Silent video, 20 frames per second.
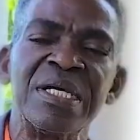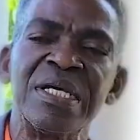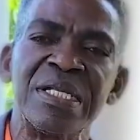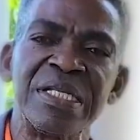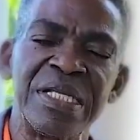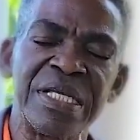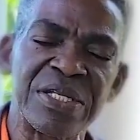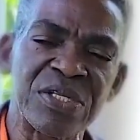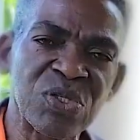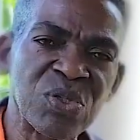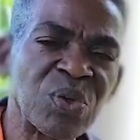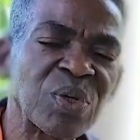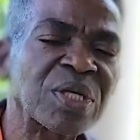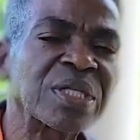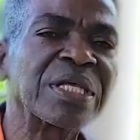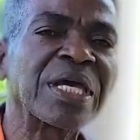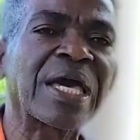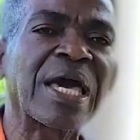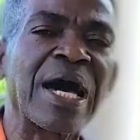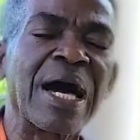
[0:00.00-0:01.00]
They took
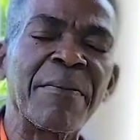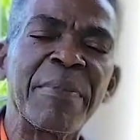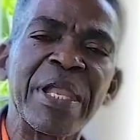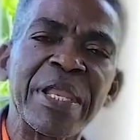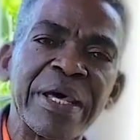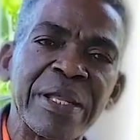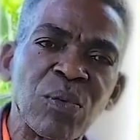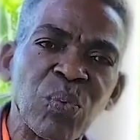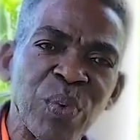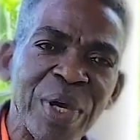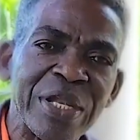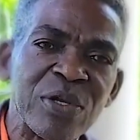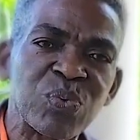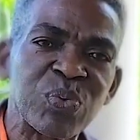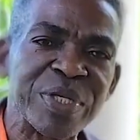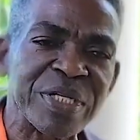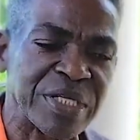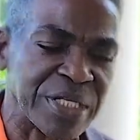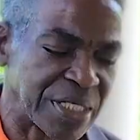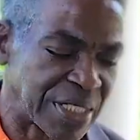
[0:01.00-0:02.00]
the camel and went
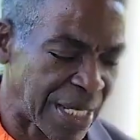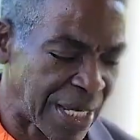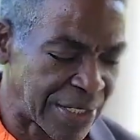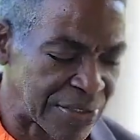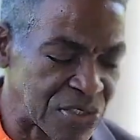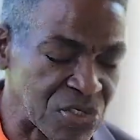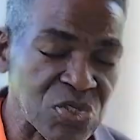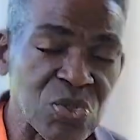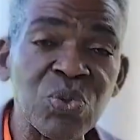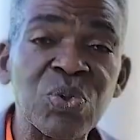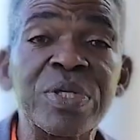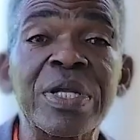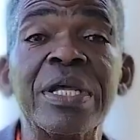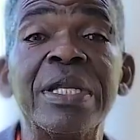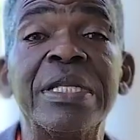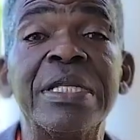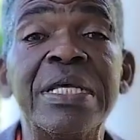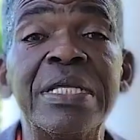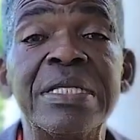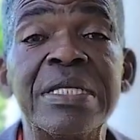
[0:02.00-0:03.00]
with it. And so they
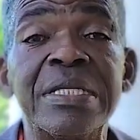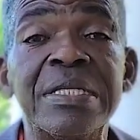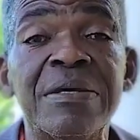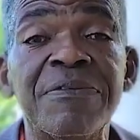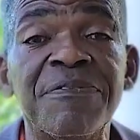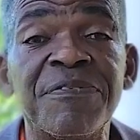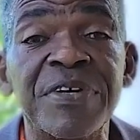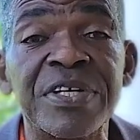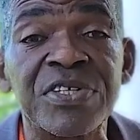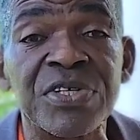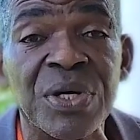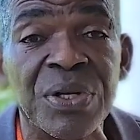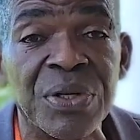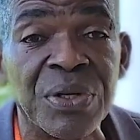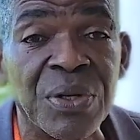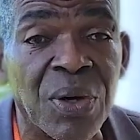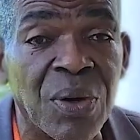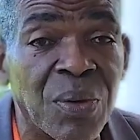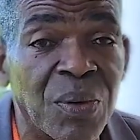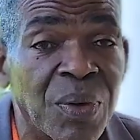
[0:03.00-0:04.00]
did the division
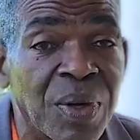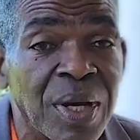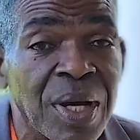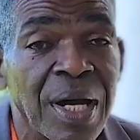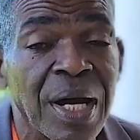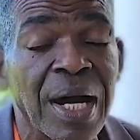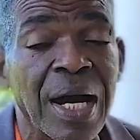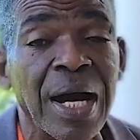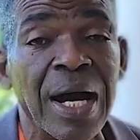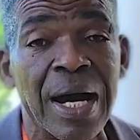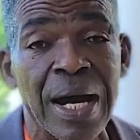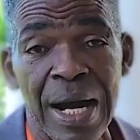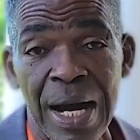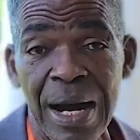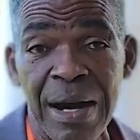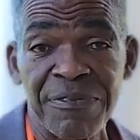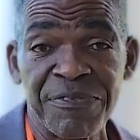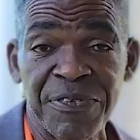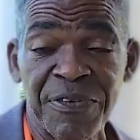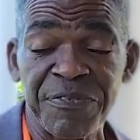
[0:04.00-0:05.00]
now.
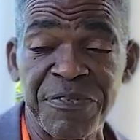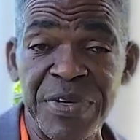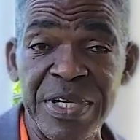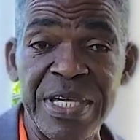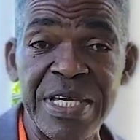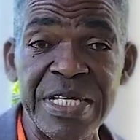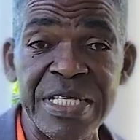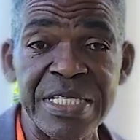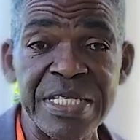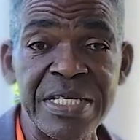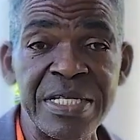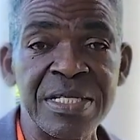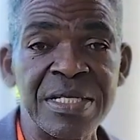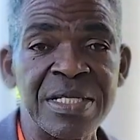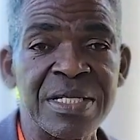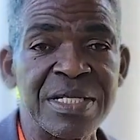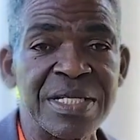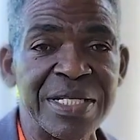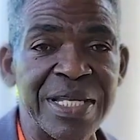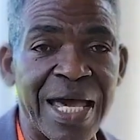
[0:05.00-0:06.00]
1/2 of 18,
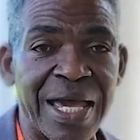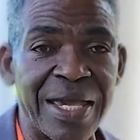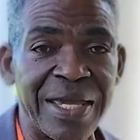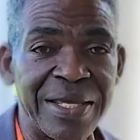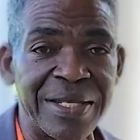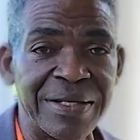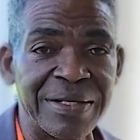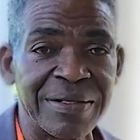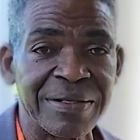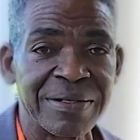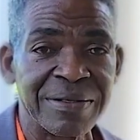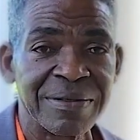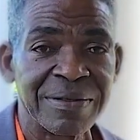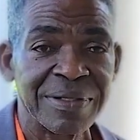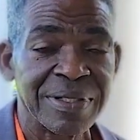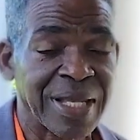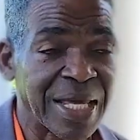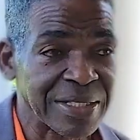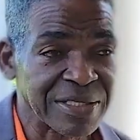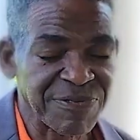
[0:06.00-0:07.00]
9.
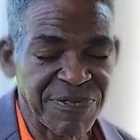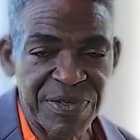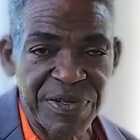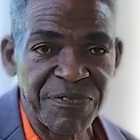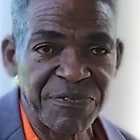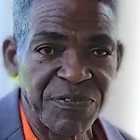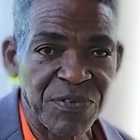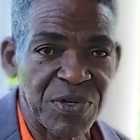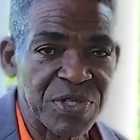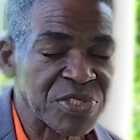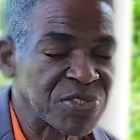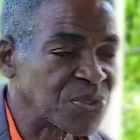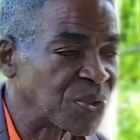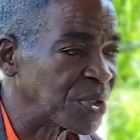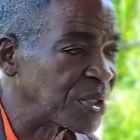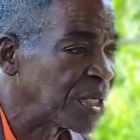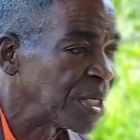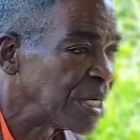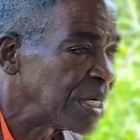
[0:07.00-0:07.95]
That's for the fourth son.